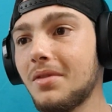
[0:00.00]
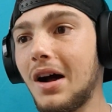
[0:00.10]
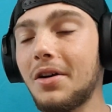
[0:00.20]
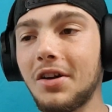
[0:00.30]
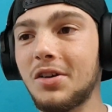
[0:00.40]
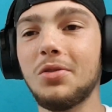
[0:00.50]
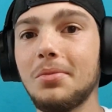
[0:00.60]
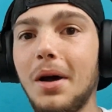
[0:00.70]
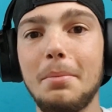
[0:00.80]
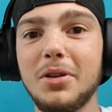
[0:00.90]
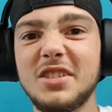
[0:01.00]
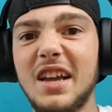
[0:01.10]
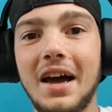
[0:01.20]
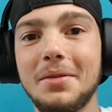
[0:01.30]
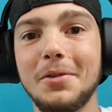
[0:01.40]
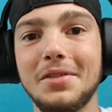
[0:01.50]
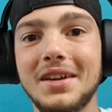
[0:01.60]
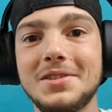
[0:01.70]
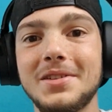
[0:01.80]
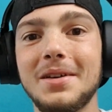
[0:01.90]
I'm gonna call them like monster animal
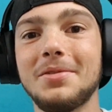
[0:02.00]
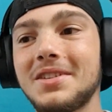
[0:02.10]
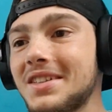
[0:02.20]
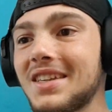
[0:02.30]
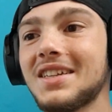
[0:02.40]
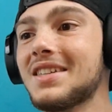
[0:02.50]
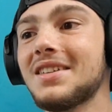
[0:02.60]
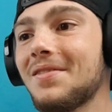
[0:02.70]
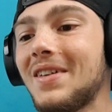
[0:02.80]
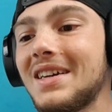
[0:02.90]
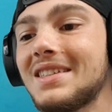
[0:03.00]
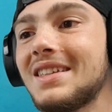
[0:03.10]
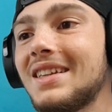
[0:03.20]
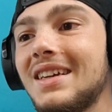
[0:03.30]
things with their bodies. That's amazing.